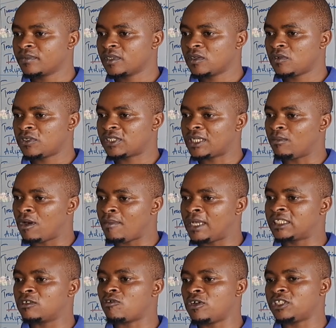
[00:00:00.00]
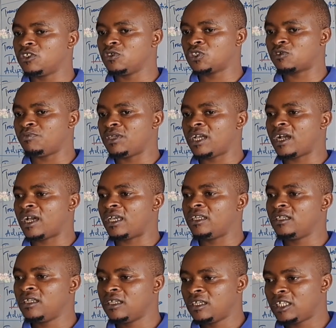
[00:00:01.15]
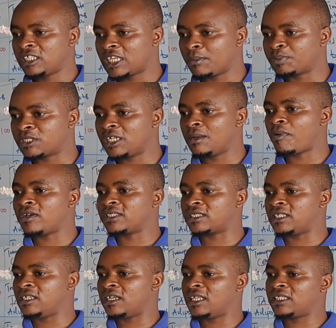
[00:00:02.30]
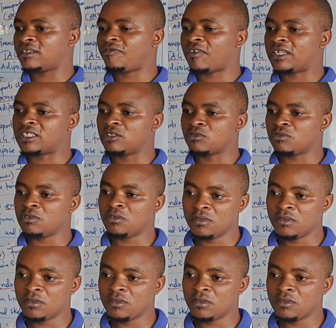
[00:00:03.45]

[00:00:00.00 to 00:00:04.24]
Because the moment it continues to be high, it keeps depositing these fats into